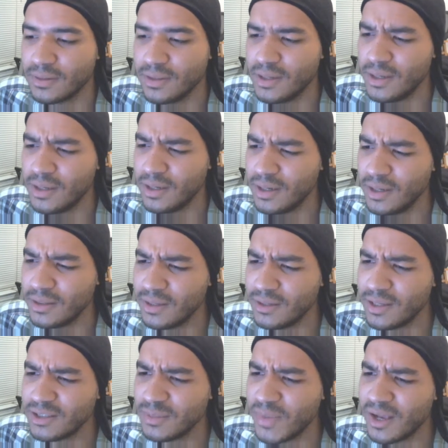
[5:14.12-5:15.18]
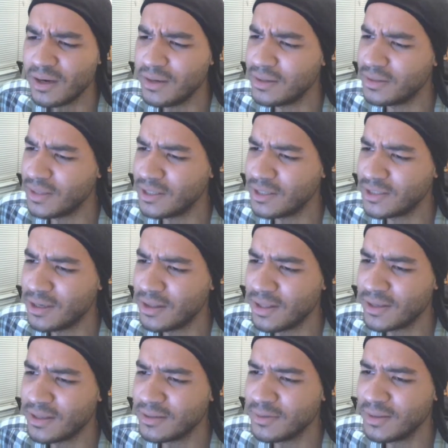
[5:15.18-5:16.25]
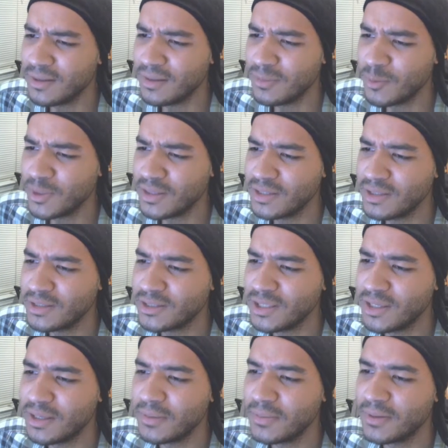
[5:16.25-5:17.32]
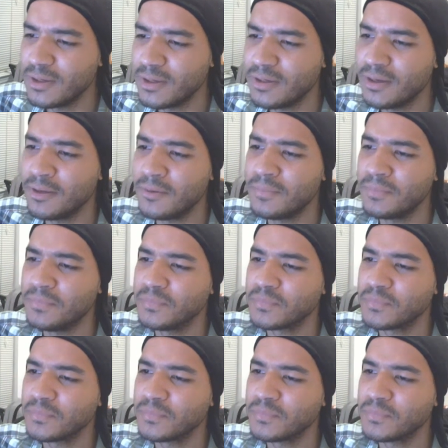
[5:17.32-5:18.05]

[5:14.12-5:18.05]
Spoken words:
And I think that's about it. That's all I can really say, you know.